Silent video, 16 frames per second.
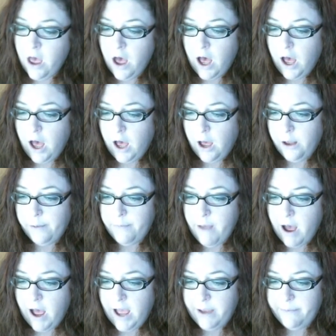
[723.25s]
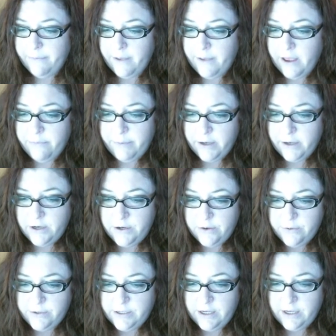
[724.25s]
Um, I have been
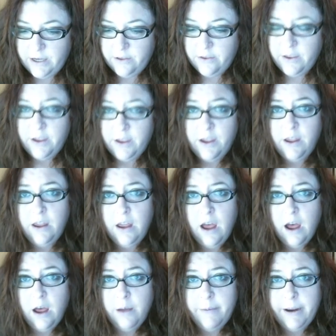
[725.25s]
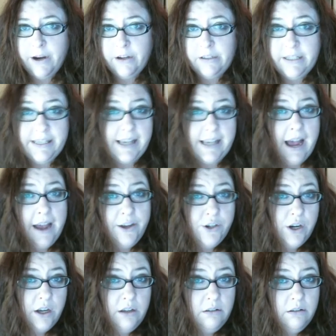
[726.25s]
using the um, Heracles
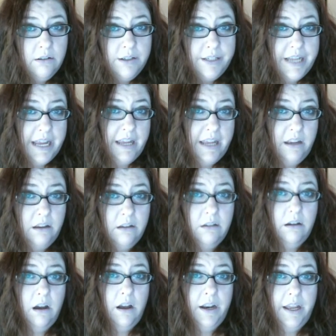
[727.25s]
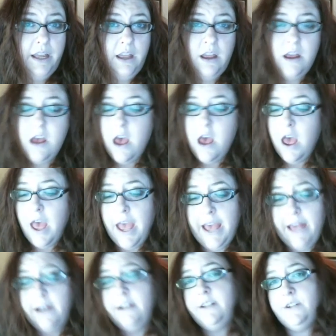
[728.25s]
Hydra tank on it,
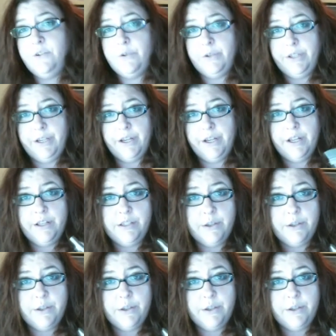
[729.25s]
and it does really good.